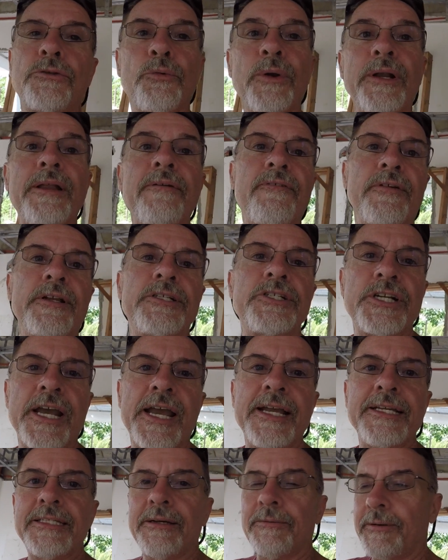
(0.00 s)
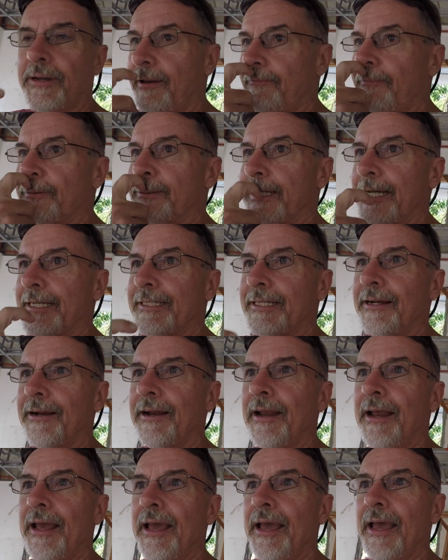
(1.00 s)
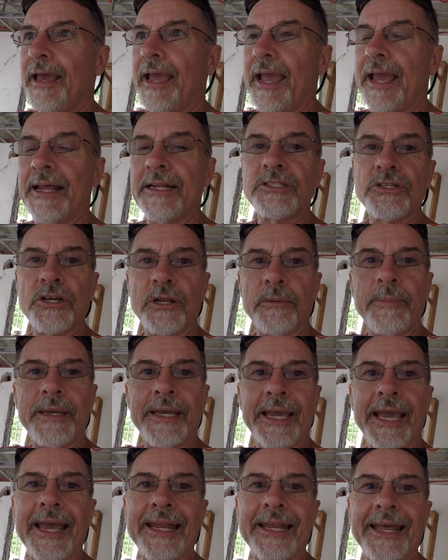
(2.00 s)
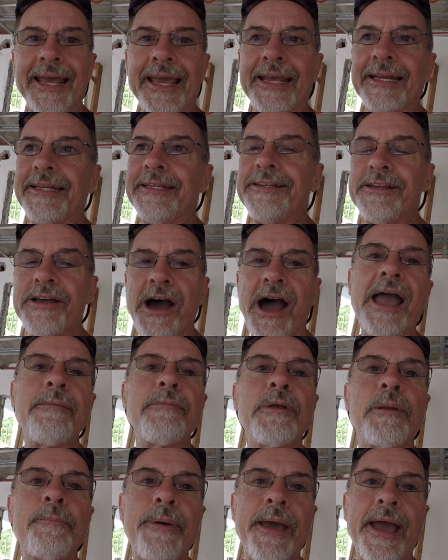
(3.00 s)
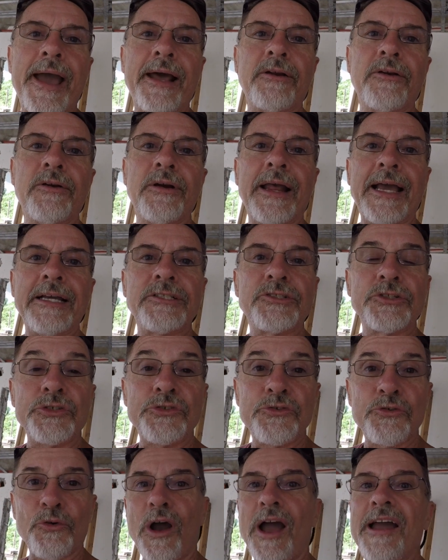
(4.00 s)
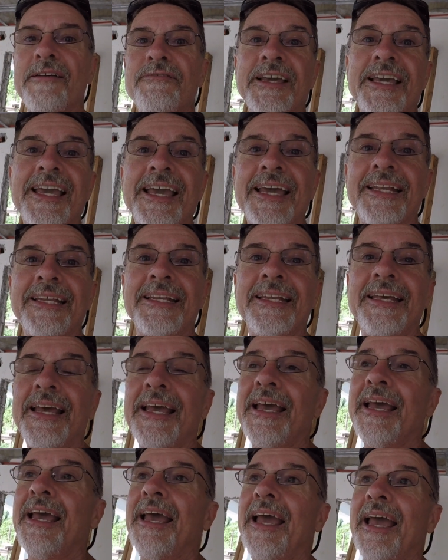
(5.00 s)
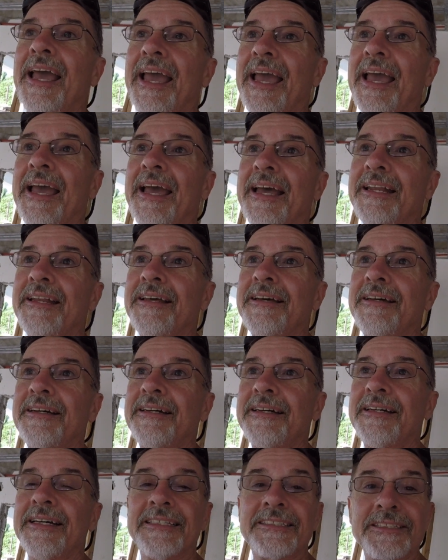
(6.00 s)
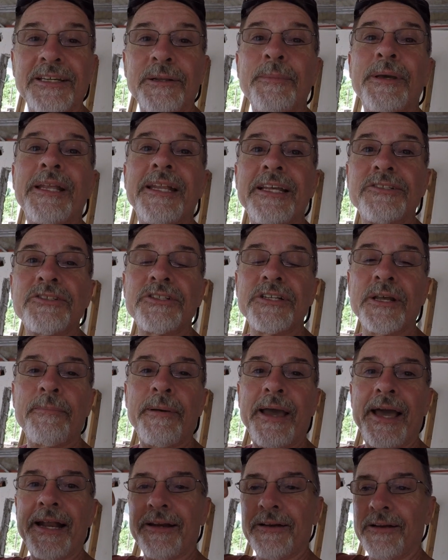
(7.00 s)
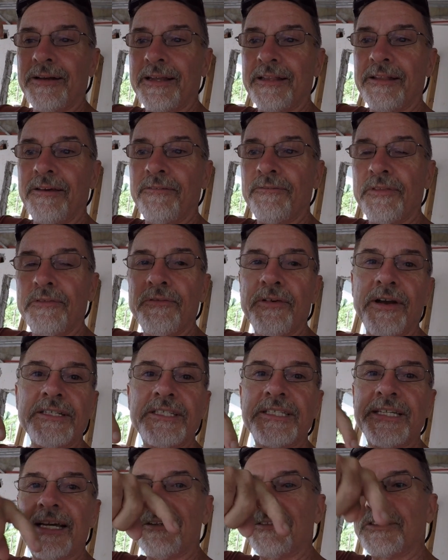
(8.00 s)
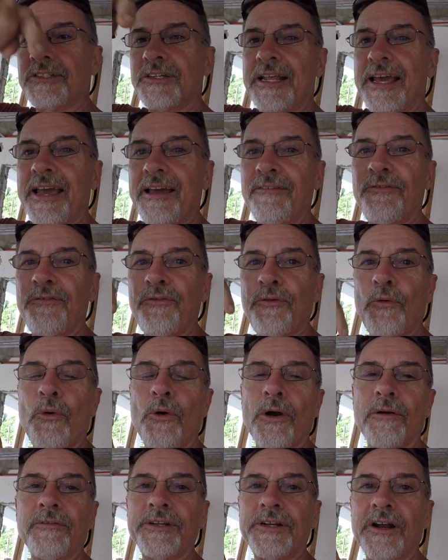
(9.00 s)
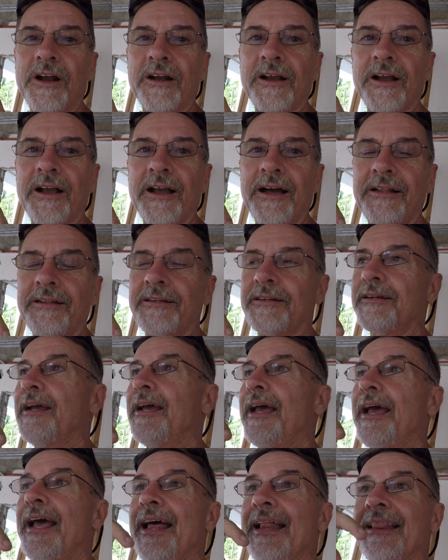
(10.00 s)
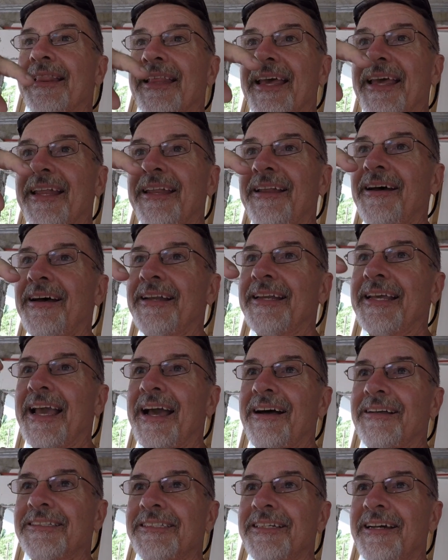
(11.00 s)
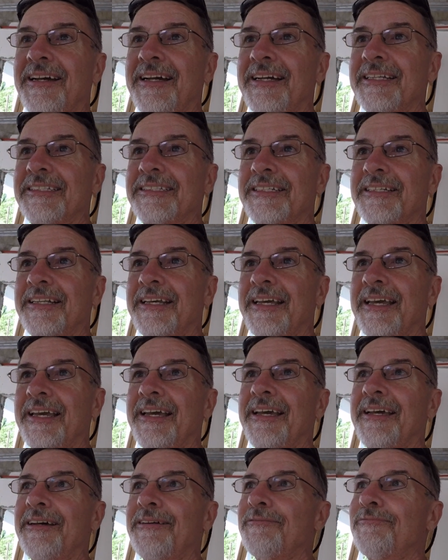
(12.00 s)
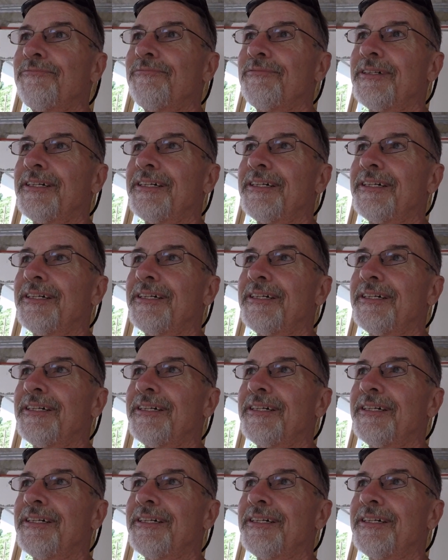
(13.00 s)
different shades that we have inside there, and it's going to be in a diamond pattern as you're driving in, and it's going to be an interesting pattern. The very center is going to have 4 of a darker color. Then on the outside, it's going to have,